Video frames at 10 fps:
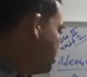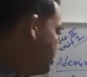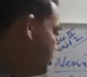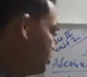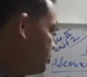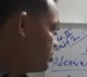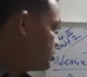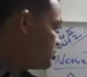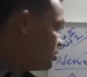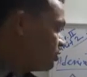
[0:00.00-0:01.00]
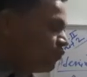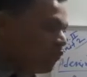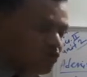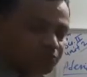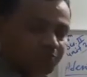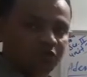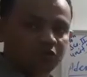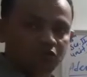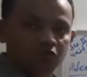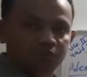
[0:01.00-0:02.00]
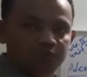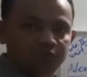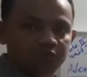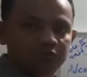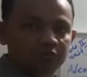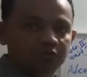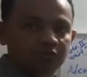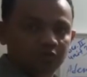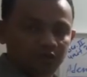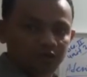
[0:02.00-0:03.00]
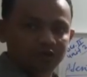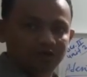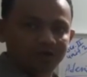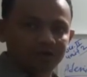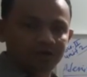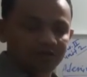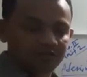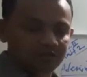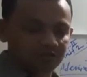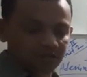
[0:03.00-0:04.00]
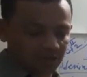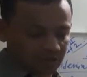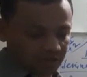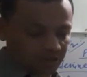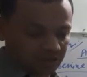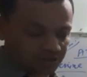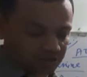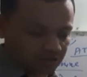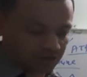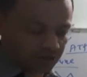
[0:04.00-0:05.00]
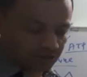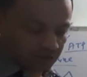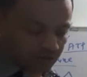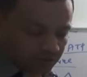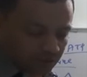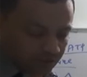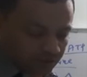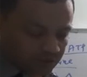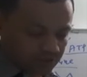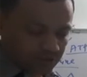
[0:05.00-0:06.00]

In this phosphate group, it contains energy, that is,